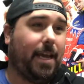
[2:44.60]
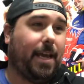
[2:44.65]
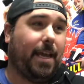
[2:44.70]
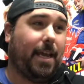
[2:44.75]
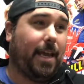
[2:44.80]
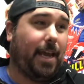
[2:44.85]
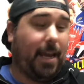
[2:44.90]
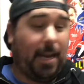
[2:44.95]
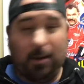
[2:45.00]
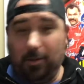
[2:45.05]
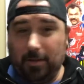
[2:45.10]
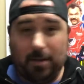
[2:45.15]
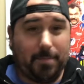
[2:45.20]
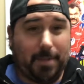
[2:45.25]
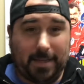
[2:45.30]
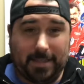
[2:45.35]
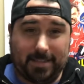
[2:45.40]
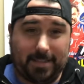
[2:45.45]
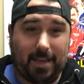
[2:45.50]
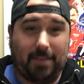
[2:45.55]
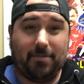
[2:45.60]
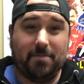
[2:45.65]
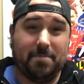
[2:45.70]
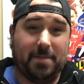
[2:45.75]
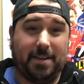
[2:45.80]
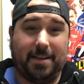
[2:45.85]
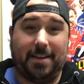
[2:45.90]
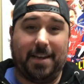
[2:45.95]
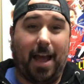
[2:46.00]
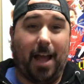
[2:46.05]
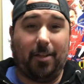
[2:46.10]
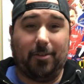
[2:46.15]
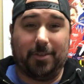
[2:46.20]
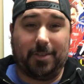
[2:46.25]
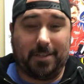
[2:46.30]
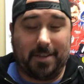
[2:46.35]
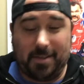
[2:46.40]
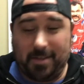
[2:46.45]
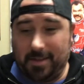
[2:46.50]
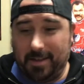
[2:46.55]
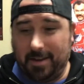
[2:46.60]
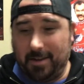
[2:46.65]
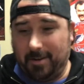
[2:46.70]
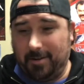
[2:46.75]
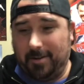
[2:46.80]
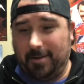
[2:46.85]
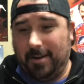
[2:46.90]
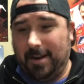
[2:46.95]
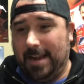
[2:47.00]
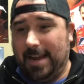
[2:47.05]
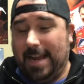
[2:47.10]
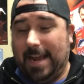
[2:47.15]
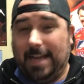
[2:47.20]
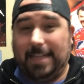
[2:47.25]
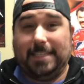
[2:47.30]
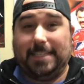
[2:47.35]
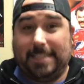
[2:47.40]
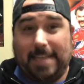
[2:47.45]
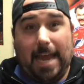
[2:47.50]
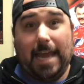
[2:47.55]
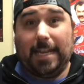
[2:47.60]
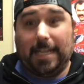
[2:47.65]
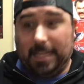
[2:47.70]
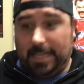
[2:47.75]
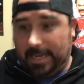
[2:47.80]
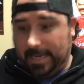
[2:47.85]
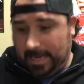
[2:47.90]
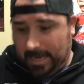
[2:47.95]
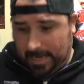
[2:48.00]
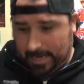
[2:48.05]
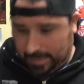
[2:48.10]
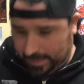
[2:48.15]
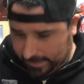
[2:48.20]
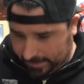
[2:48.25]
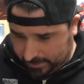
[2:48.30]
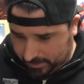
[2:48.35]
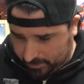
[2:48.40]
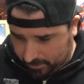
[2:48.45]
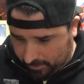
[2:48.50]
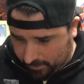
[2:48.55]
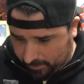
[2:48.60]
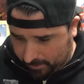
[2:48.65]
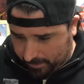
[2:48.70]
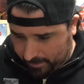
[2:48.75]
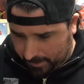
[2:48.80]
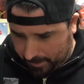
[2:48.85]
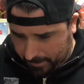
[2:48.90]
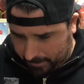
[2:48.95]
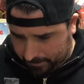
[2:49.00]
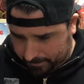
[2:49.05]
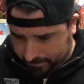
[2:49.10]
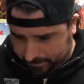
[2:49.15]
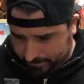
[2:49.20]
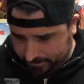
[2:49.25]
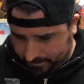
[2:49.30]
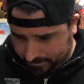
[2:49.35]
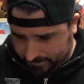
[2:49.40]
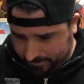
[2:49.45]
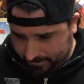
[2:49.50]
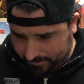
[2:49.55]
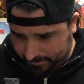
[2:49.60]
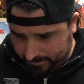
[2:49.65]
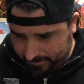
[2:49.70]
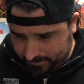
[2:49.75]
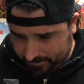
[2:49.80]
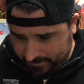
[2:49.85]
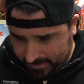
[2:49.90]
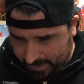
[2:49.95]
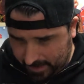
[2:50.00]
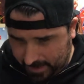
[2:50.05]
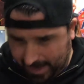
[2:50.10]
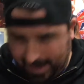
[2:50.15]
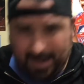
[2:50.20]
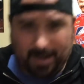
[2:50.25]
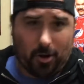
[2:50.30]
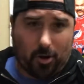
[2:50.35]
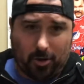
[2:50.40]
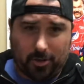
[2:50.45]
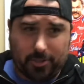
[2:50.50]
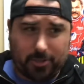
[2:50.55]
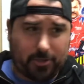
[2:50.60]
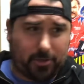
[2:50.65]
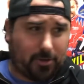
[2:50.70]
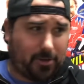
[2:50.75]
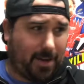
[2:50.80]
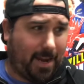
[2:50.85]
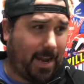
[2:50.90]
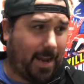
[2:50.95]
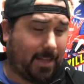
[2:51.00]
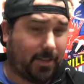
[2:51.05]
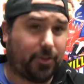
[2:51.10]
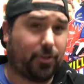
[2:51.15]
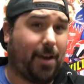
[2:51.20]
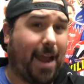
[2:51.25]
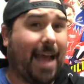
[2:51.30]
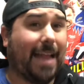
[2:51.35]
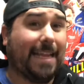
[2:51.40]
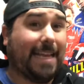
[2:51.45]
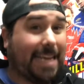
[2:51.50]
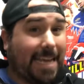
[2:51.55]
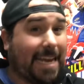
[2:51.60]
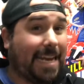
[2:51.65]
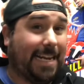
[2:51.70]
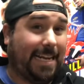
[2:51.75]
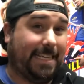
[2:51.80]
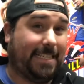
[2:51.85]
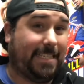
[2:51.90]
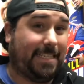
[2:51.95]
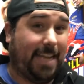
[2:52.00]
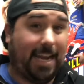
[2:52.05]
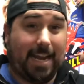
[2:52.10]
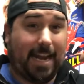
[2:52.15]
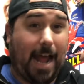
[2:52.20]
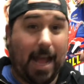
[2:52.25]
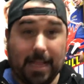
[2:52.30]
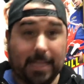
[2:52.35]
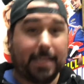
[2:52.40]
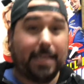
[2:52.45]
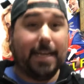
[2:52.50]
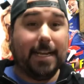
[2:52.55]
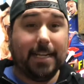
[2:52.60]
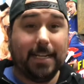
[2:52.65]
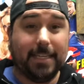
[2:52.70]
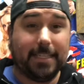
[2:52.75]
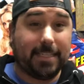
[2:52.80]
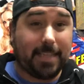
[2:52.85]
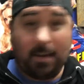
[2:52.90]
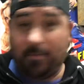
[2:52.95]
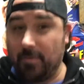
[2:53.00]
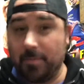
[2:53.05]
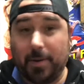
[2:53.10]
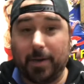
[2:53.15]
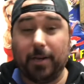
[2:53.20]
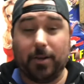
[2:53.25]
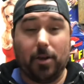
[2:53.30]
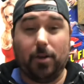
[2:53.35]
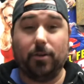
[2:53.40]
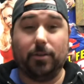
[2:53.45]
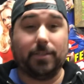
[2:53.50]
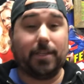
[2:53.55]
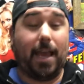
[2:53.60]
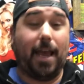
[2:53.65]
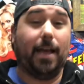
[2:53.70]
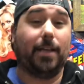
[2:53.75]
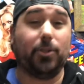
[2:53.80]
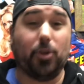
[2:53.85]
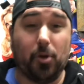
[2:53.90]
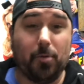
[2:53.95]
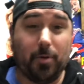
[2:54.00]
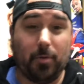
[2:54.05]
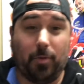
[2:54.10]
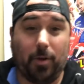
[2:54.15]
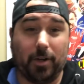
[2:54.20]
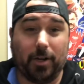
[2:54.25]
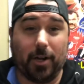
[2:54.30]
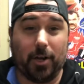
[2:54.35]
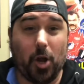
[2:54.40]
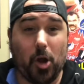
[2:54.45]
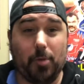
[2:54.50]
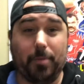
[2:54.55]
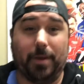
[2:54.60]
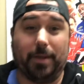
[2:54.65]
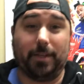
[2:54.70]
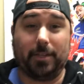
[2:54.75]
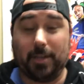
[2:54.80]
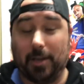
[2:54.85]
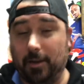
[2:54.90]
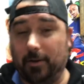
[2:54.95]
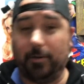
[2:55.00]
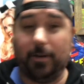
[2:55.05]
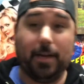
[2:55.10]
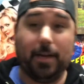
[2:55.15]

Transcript: It only made $7 million in the theater, and sadly it starred Anne Archer and Sir Alec Guinness. And Alec Guinness, everybody knows as Obi-Wan Kenobi. So,